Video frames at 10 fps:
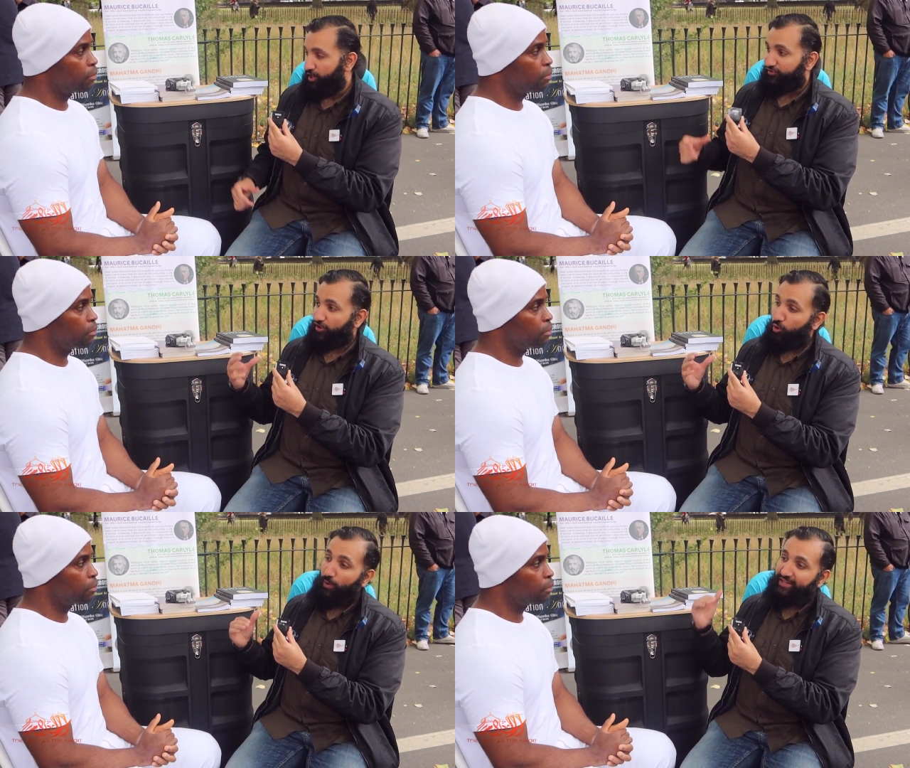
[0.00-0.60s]

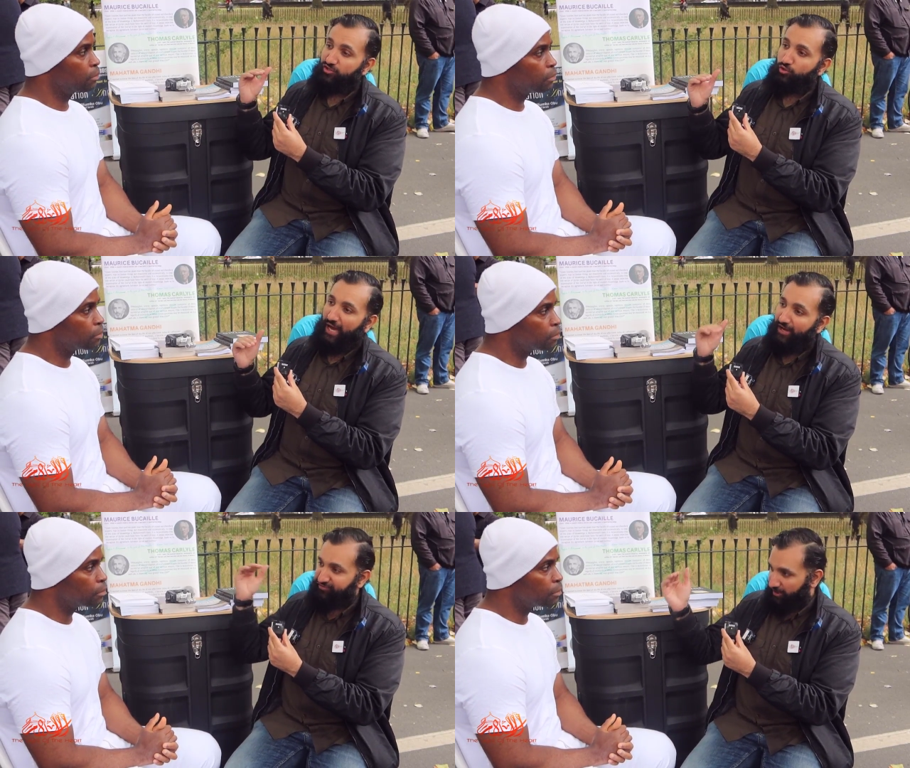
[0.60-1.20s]
Speaker 1: So when you
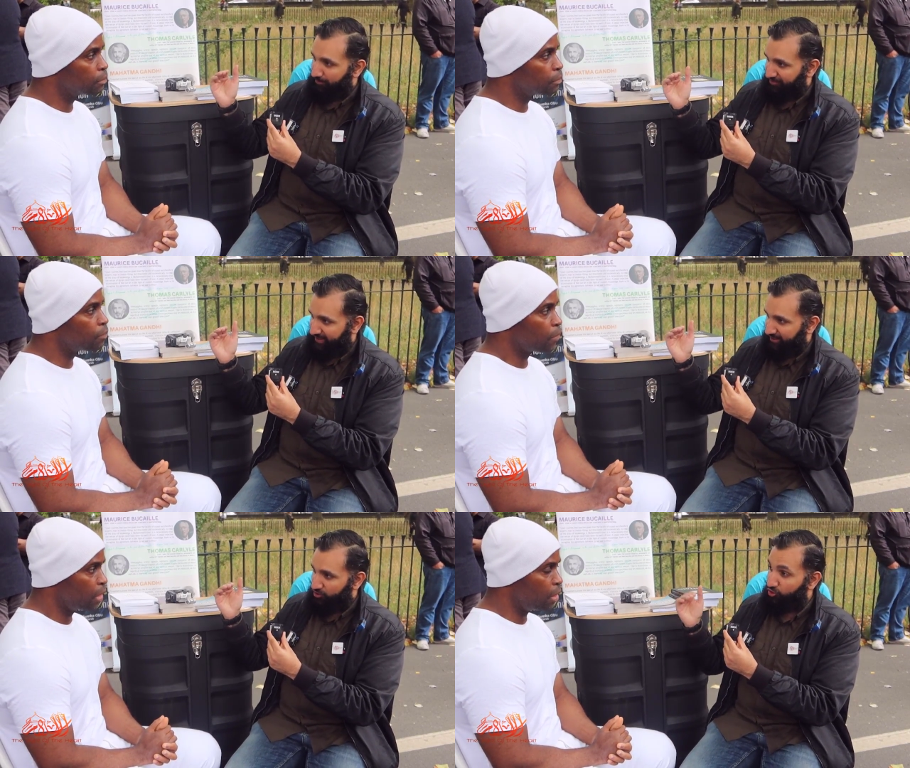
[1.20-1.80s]
have
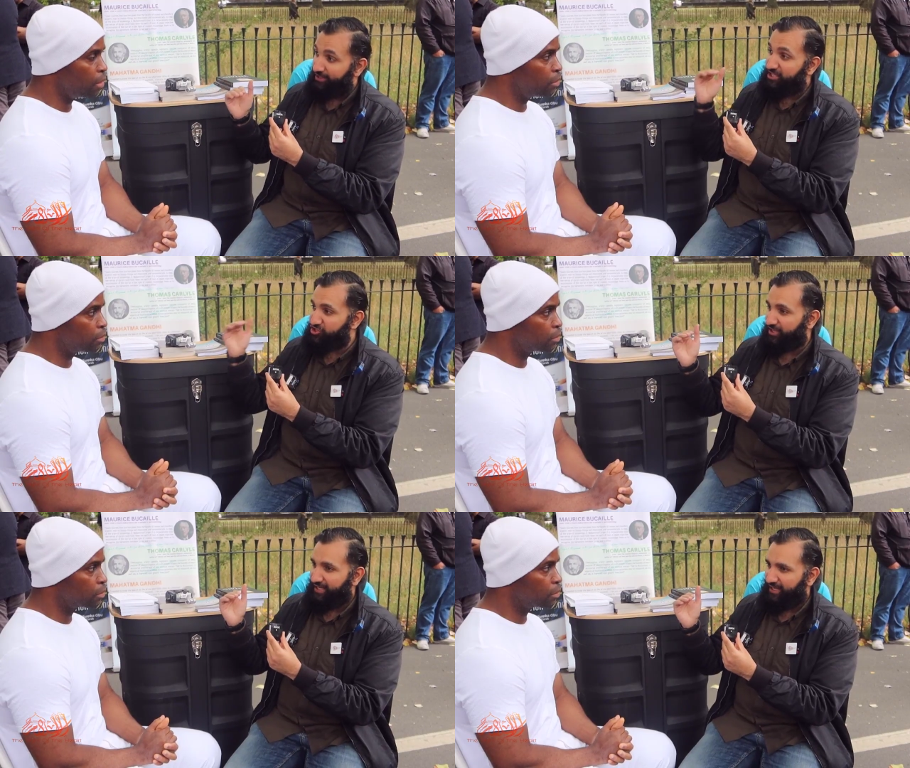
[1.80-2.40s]
something, you
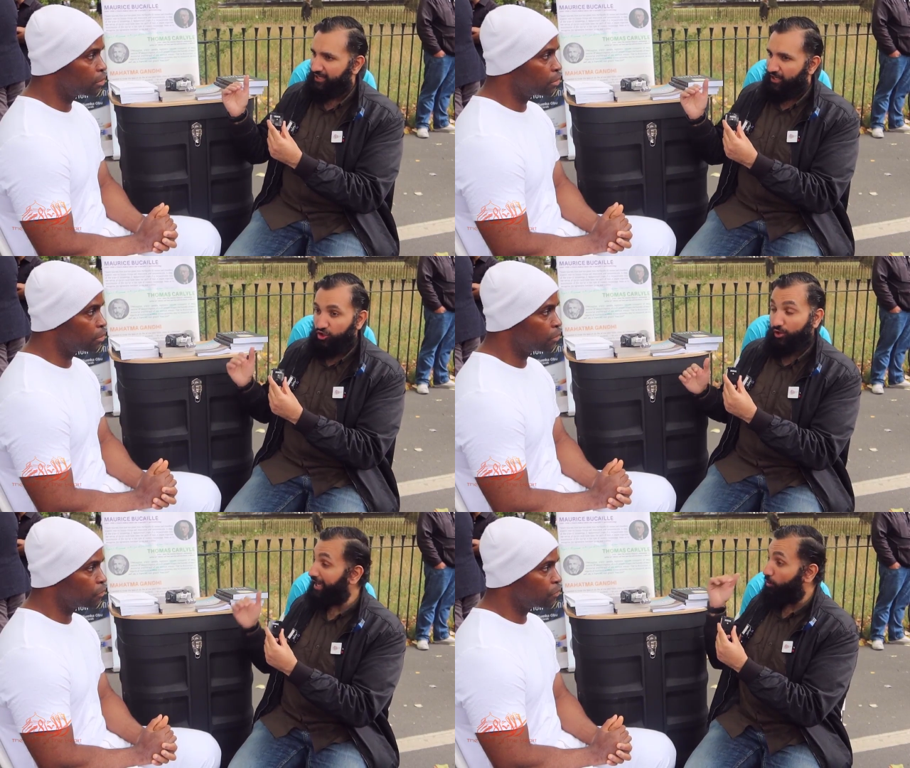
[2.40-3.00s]
initially,
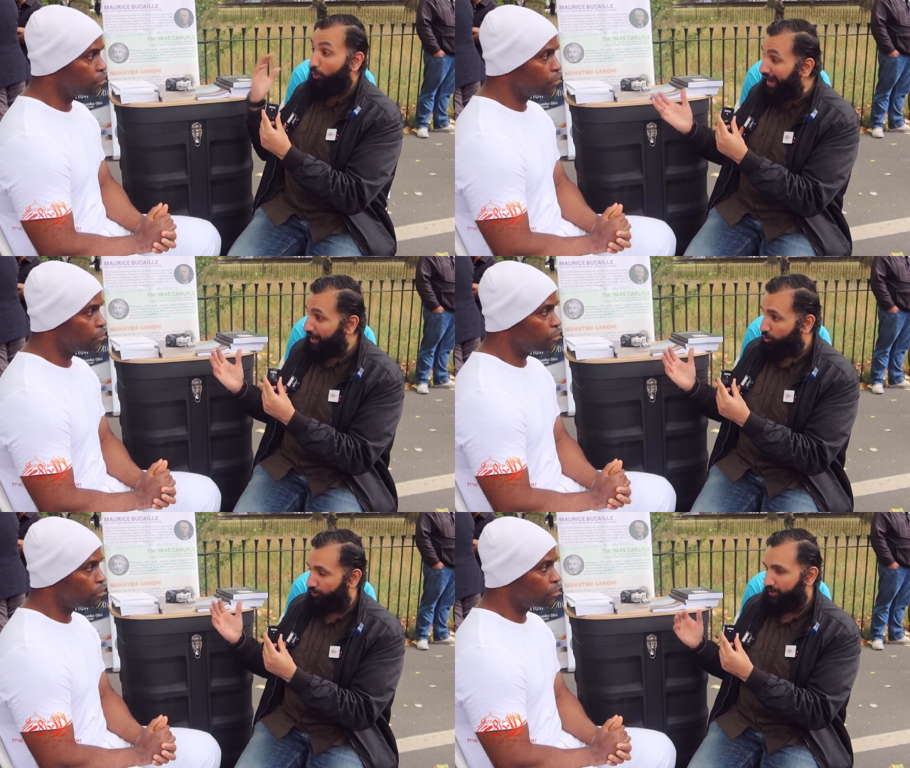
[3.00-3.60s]
you're like,
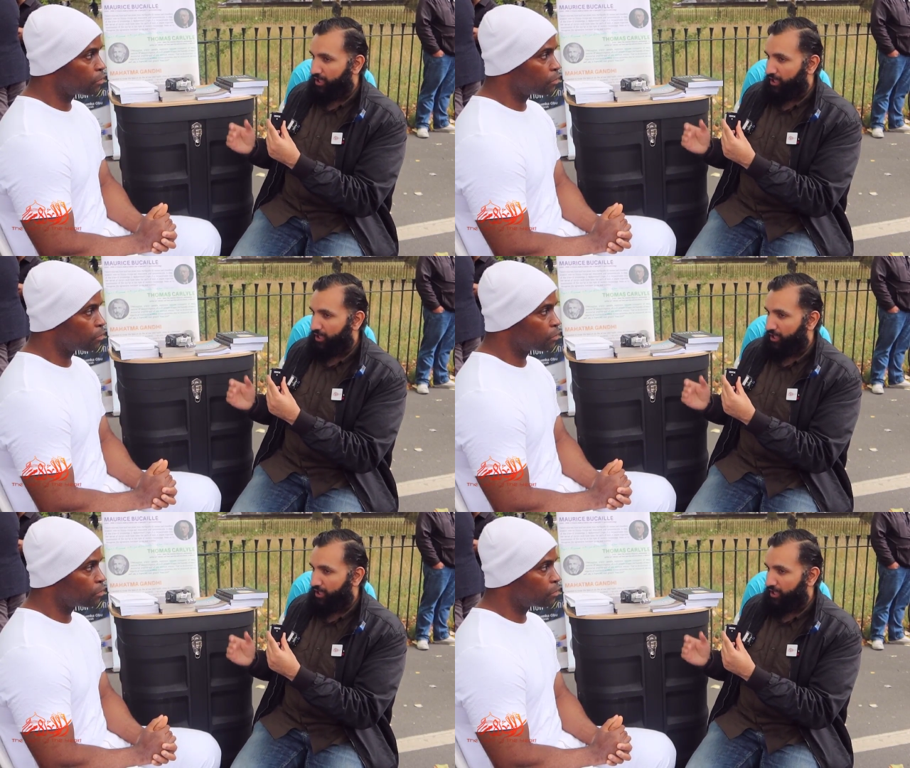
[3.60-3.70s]
wow.